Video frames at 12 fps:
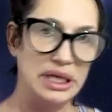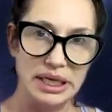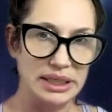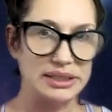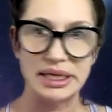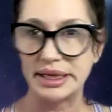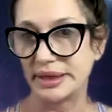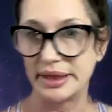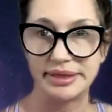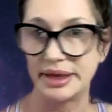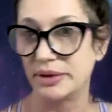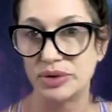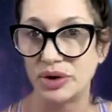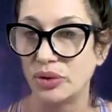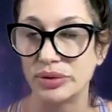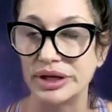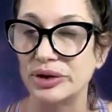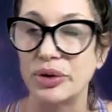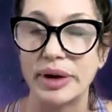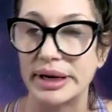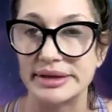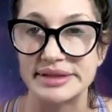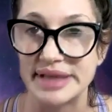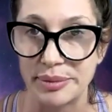It's like that they would only know how
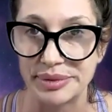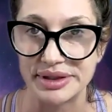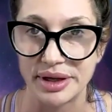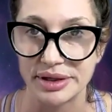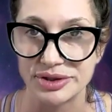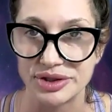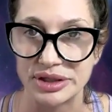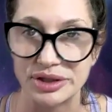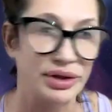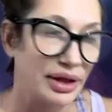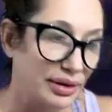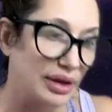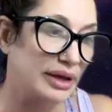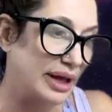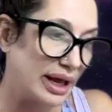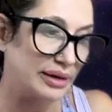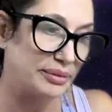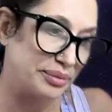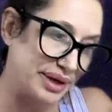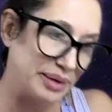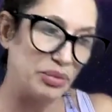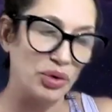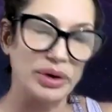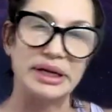to sabotage it. They, again, be
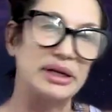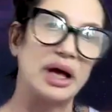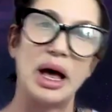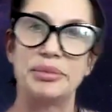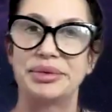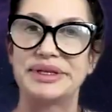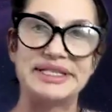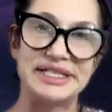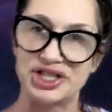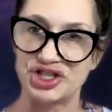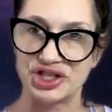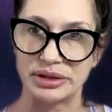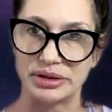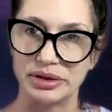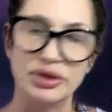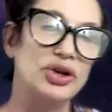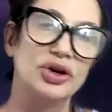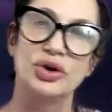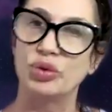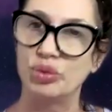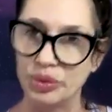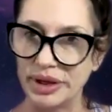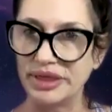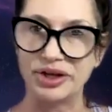more in competition
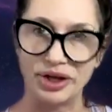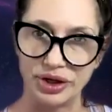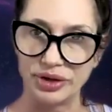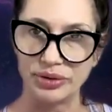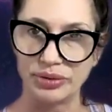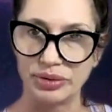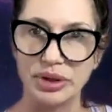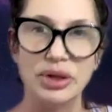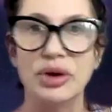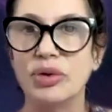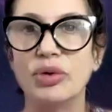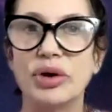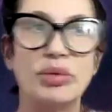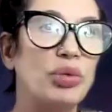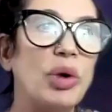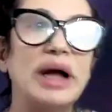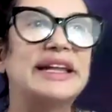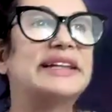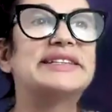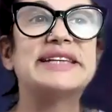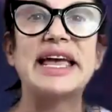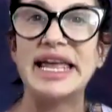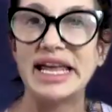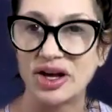with you or want to
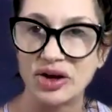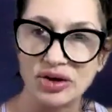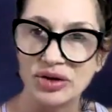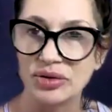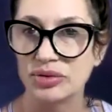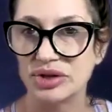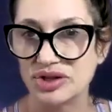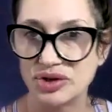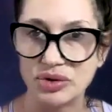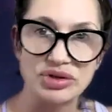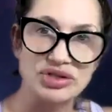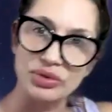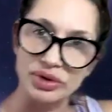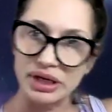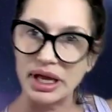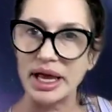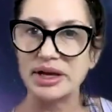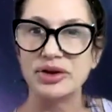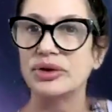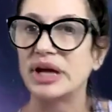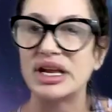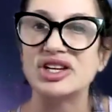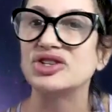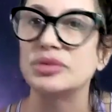take what's yours. Or again, you're
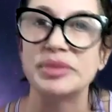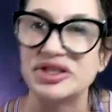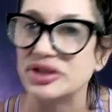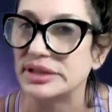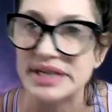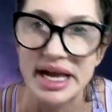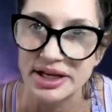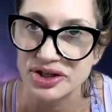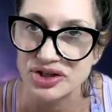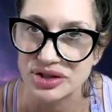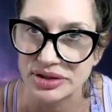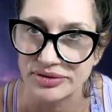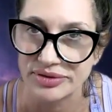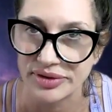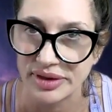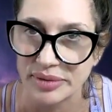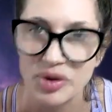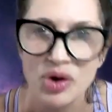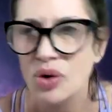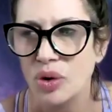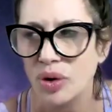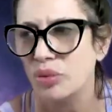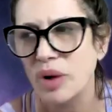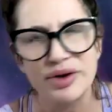getting too much attention for them
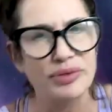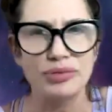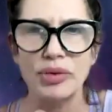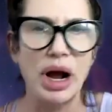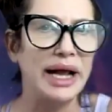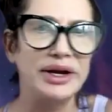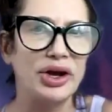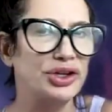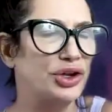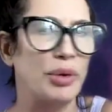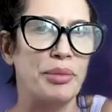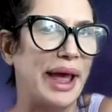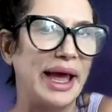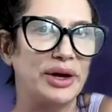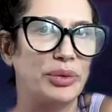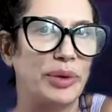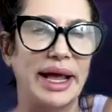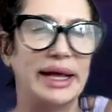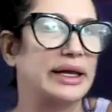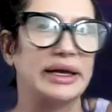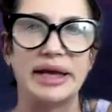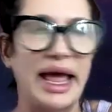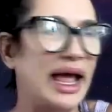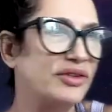or want to ride on your
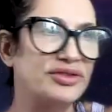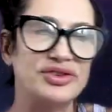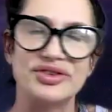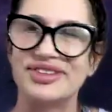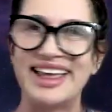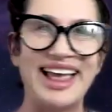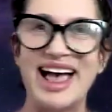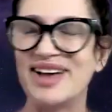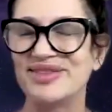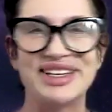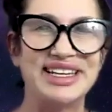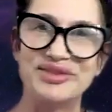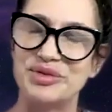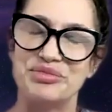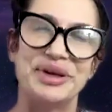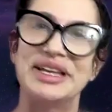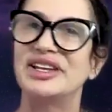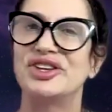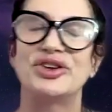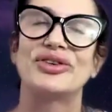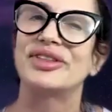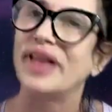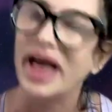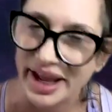bandwagon after they haven't even been in
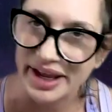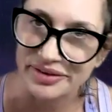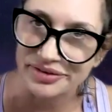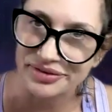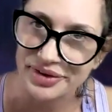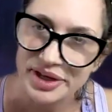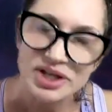your life.